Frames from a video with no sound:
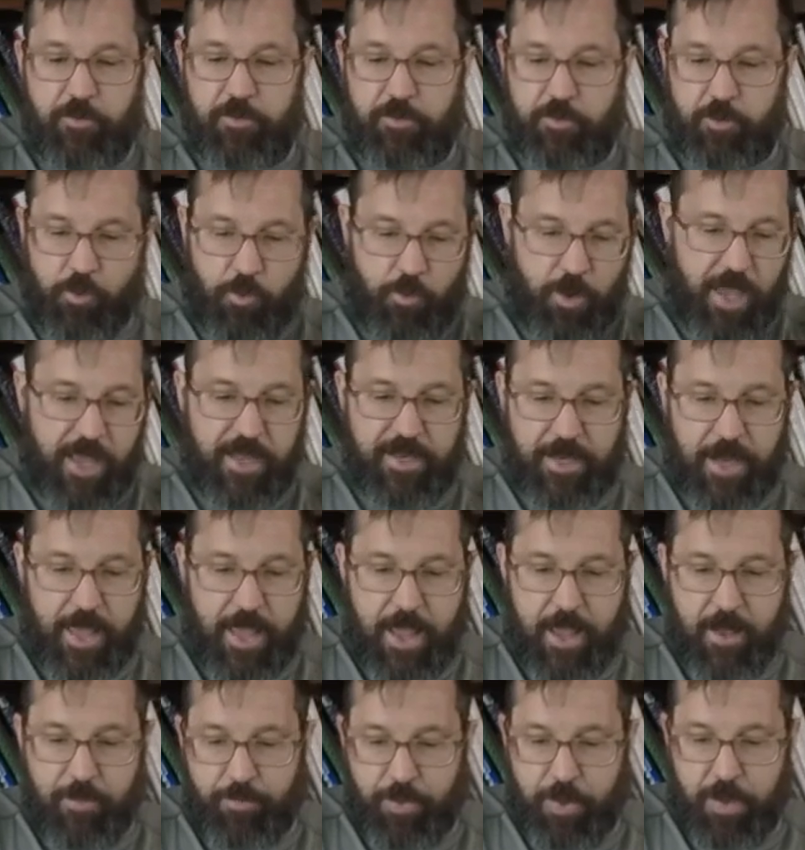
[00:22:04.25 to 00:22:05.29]
no
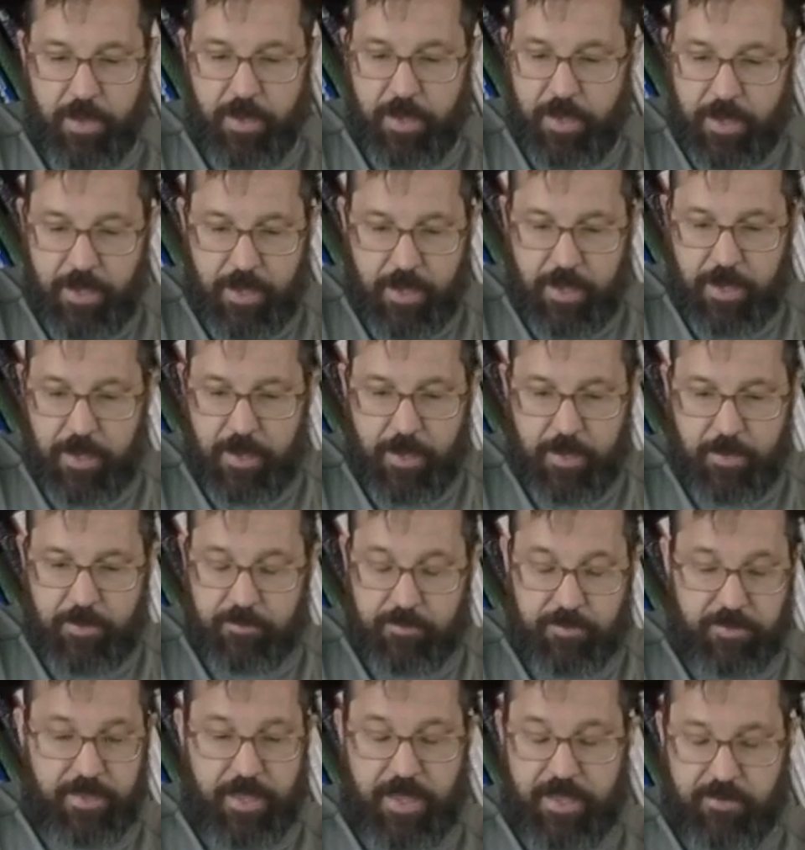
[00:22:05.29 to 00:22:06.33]
headlamp,
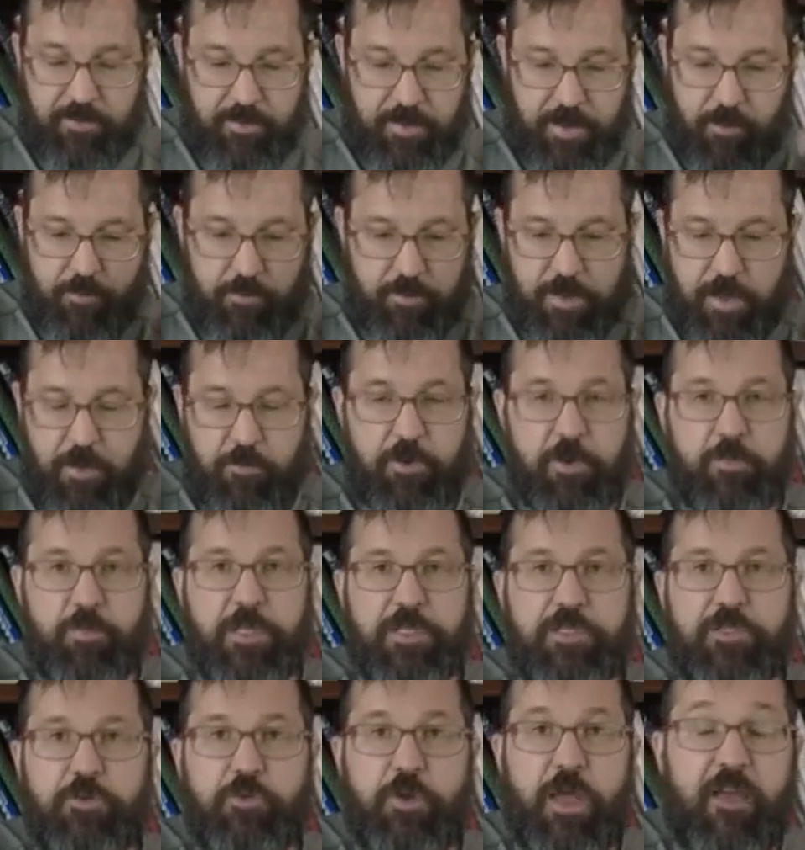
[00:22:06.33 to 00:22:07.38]
that would have
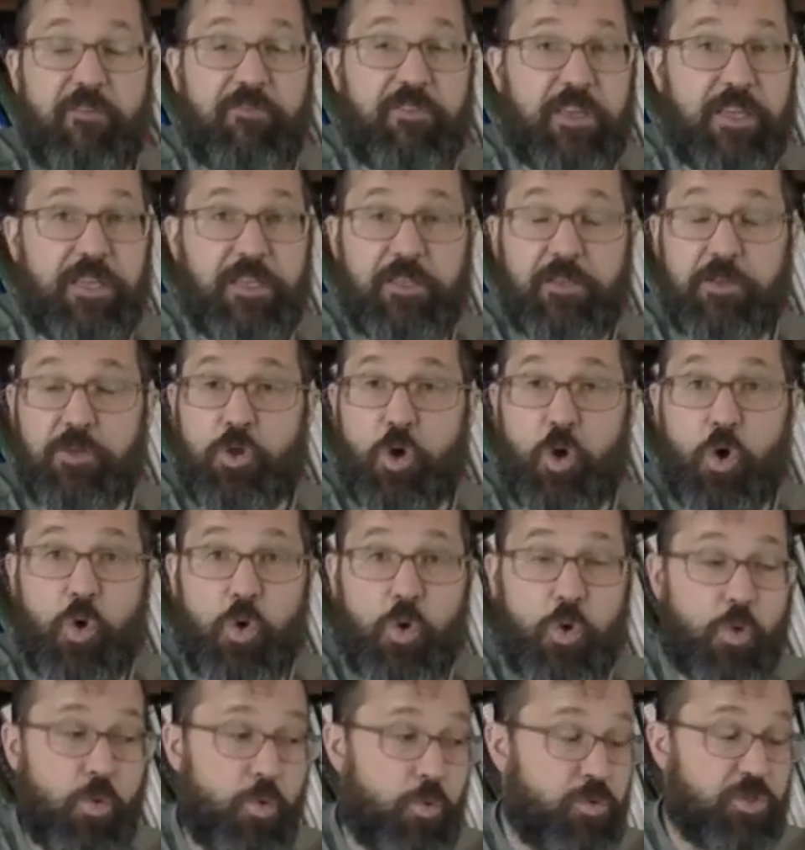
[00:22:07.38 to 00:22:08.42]
been too heavy.
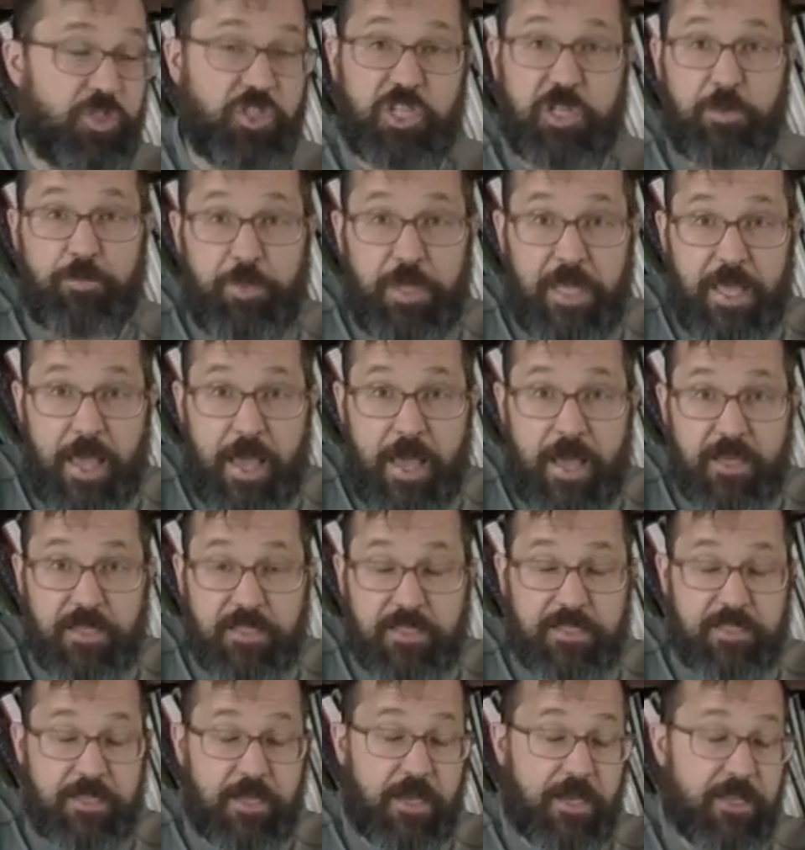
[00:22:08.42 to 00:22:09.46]
No
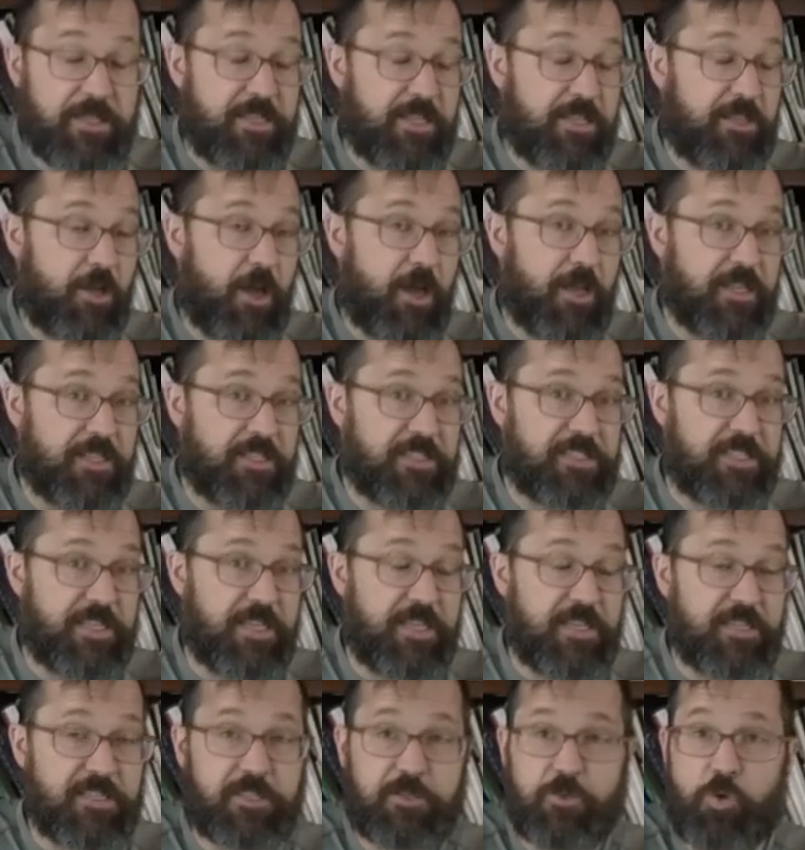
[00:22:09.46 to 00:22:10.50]
GPS, did not
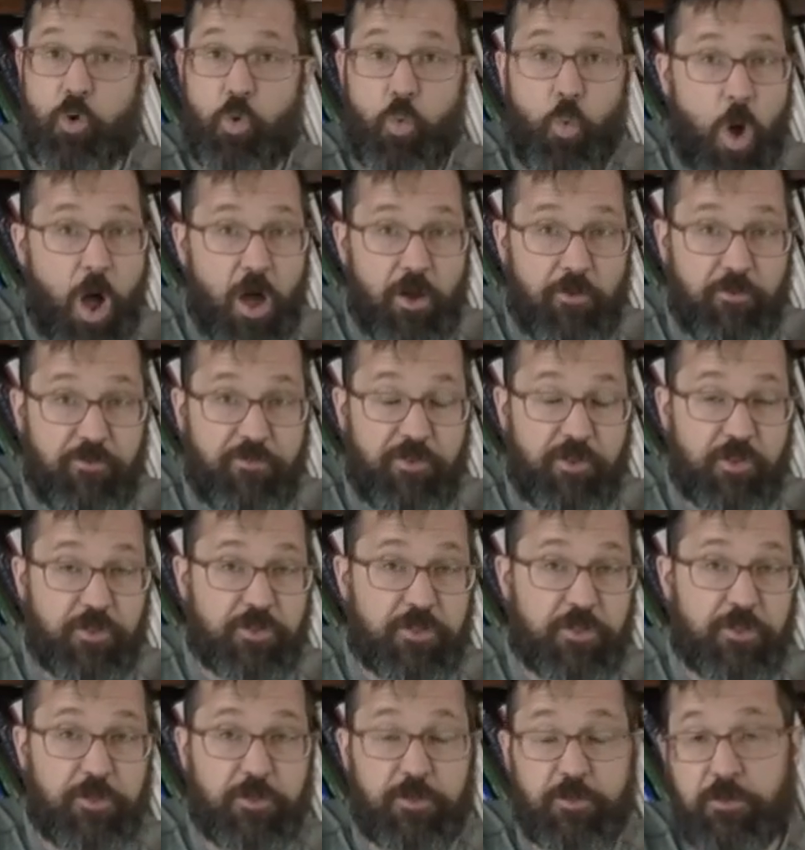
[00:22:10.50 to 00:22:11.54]
exist. No water
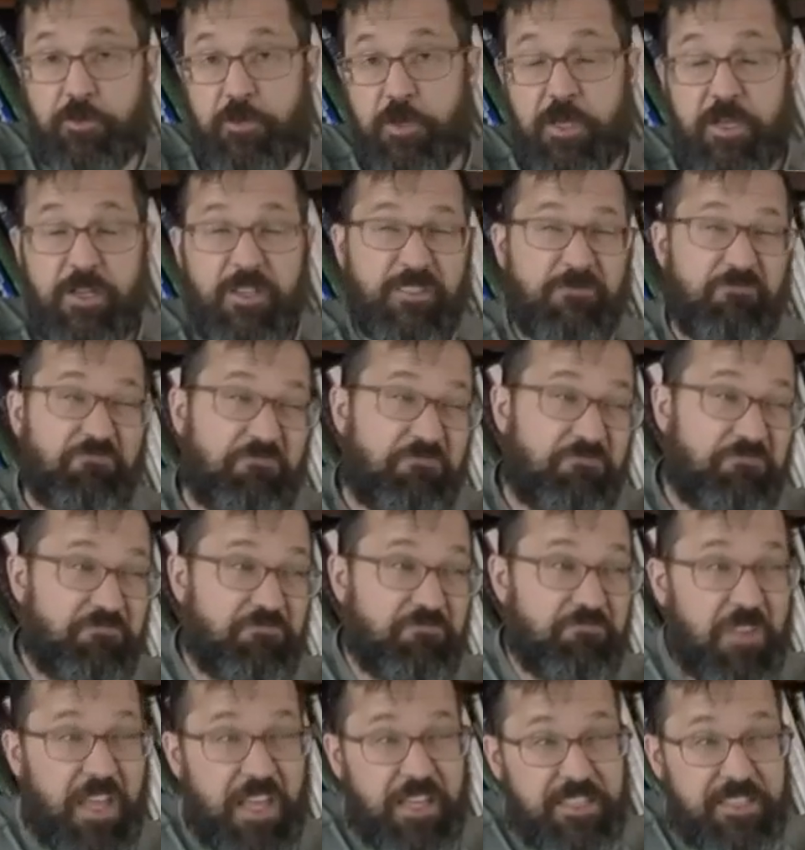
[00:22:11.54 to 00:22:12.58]
filter,
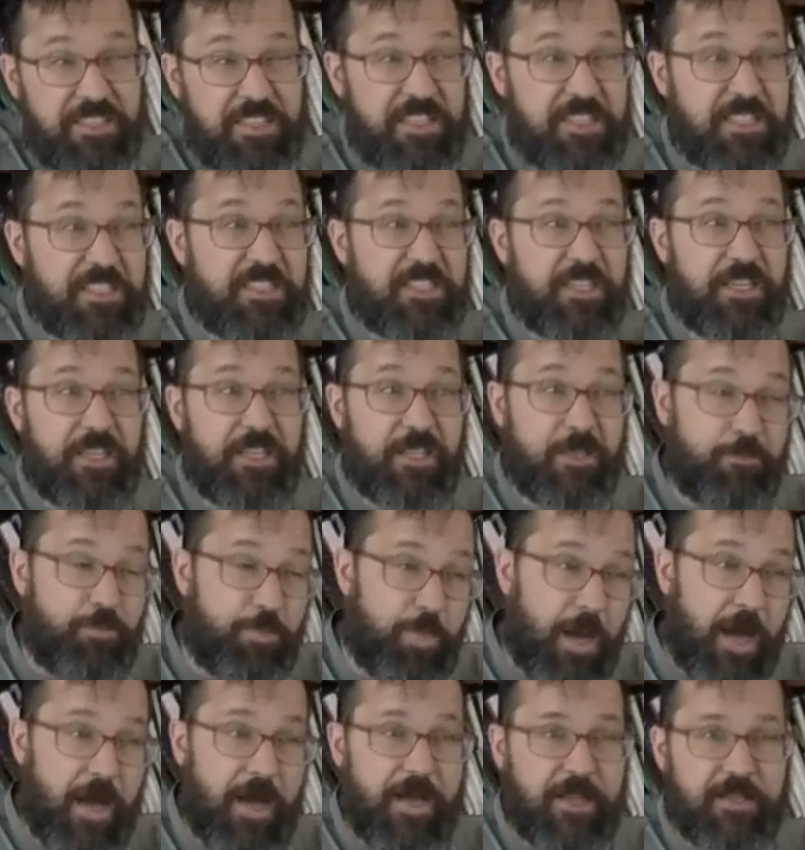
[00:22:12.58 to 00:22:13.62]
existed
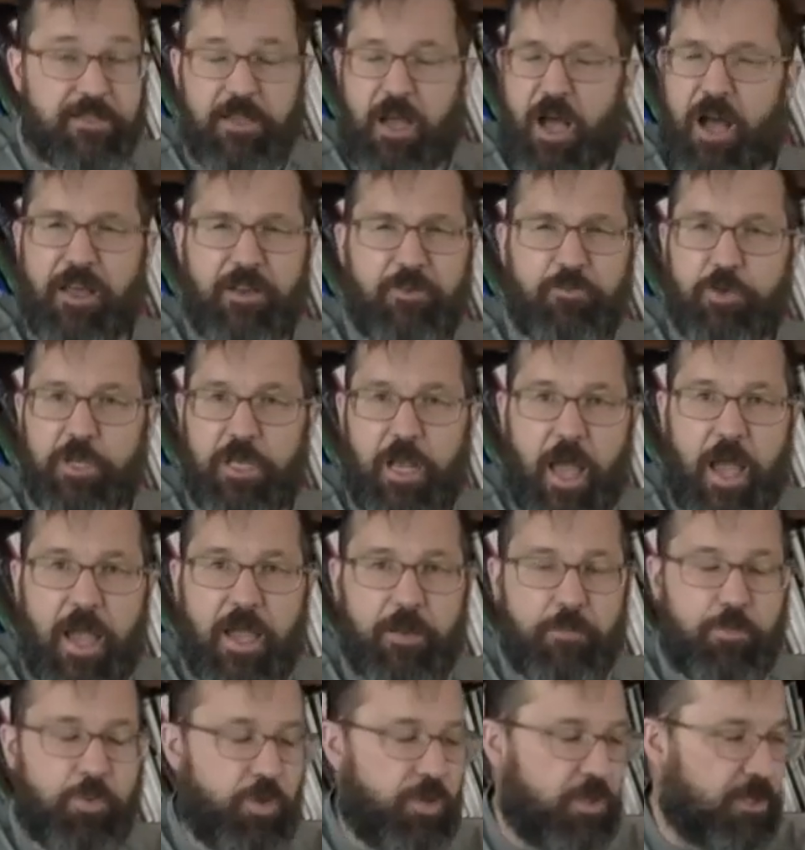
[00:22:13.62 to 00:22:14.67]
but
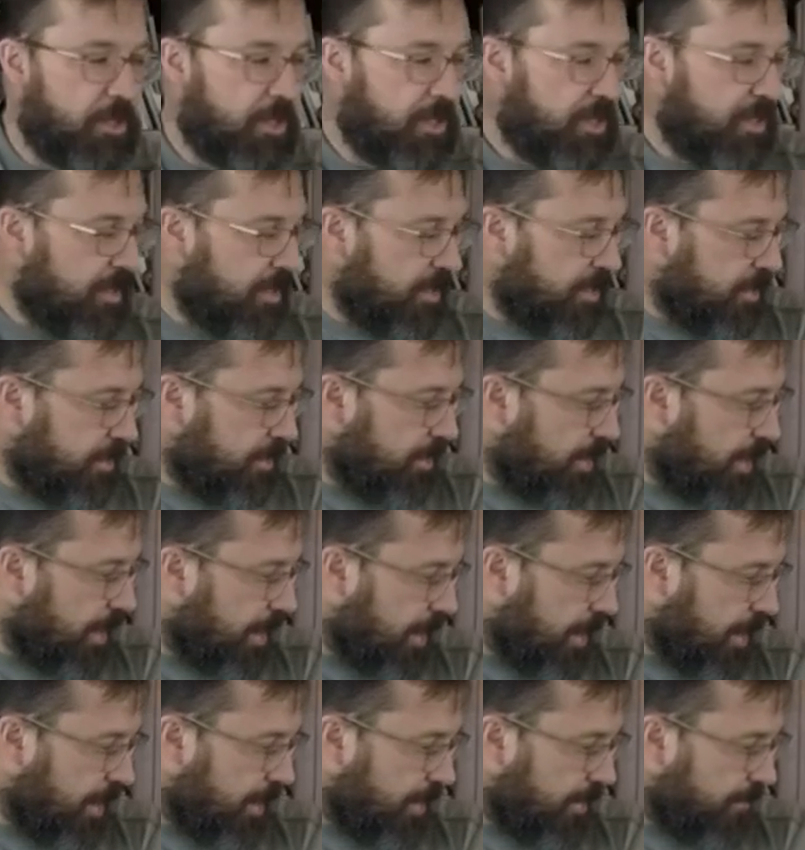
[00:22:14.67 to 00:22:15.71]
unreliable.
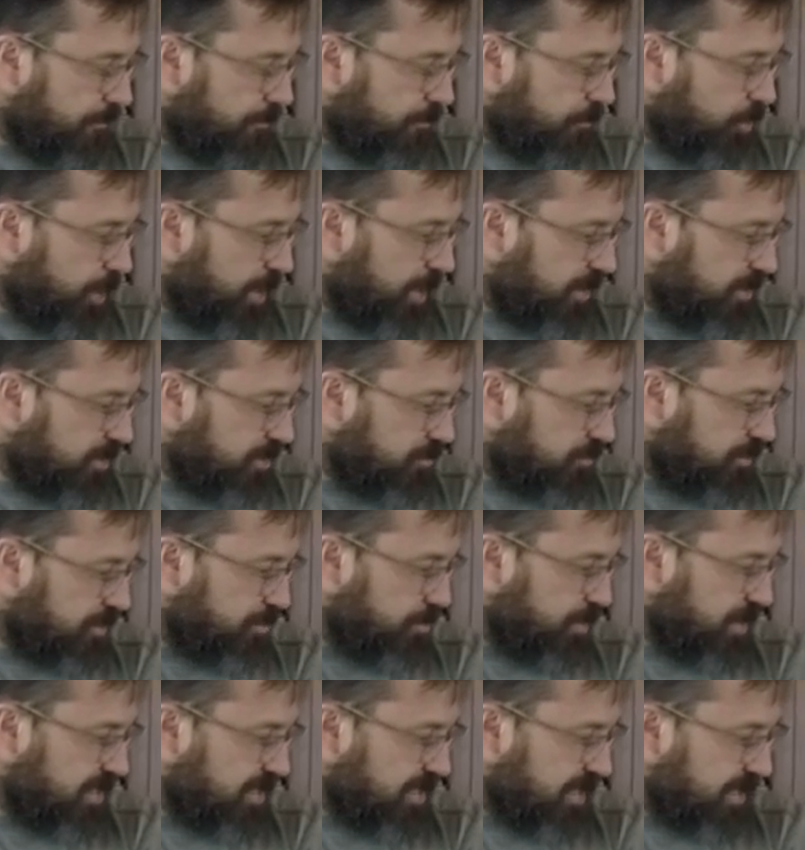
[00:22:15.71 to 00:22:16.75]
What else was
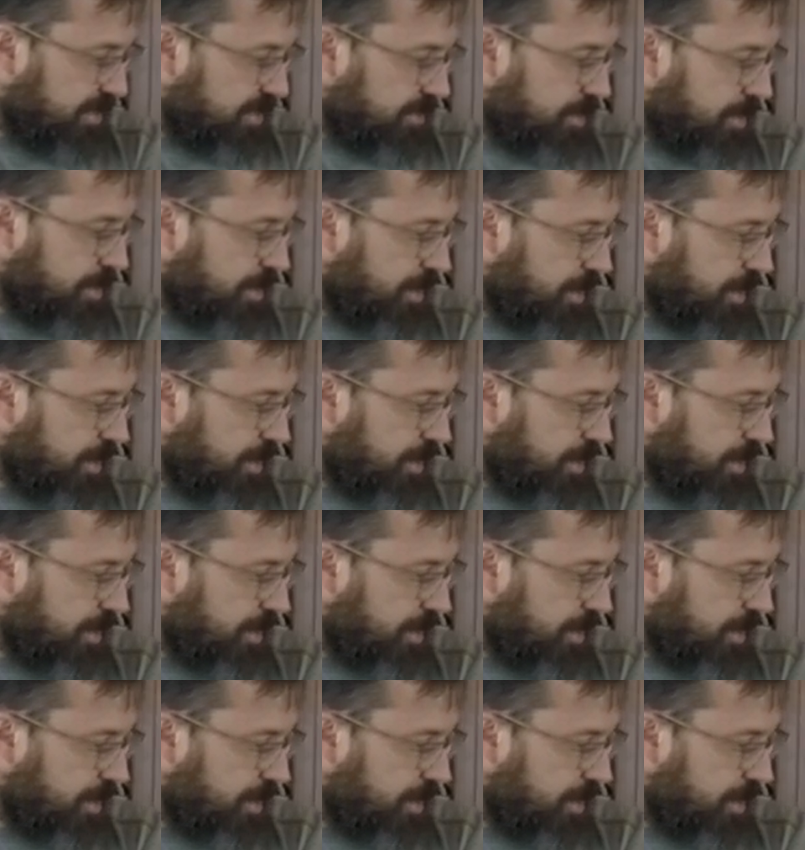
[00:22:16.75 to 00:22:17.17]
missing?